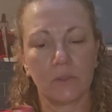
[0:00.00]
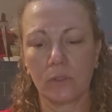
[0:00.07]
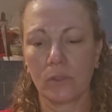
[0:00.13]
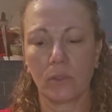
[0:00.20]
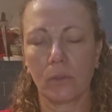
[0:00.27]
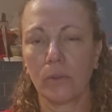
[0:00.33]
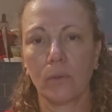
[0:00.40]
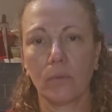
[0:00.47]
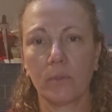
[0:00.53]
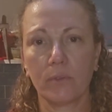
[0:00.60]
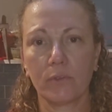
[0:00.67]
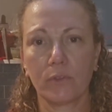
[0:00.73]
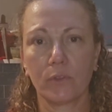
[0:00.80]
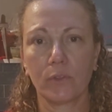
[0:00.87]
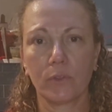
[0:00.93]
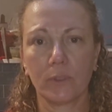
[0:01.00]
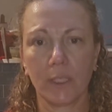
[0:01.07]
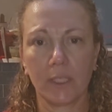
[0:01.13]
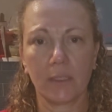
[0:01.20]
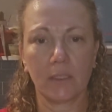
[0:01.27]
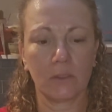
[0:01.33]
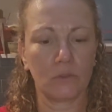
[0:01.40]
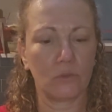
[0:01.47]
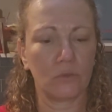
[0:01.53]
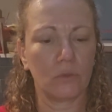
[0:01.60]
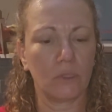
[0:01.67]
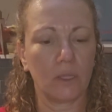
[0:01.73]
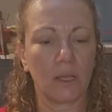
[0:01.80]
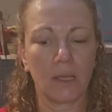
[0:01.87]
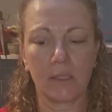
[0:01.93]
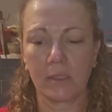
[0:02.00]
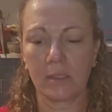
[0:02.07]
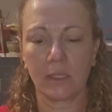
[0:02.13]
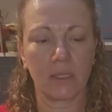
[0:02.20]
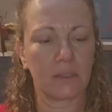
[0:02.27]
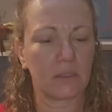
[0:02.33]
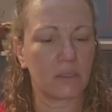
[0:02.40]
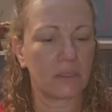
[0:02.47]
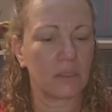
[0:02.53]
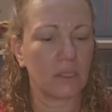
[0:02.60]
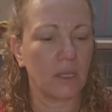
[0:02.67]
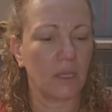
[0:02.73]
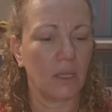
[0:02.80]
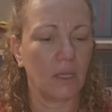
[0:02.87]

so before you take it to class, that's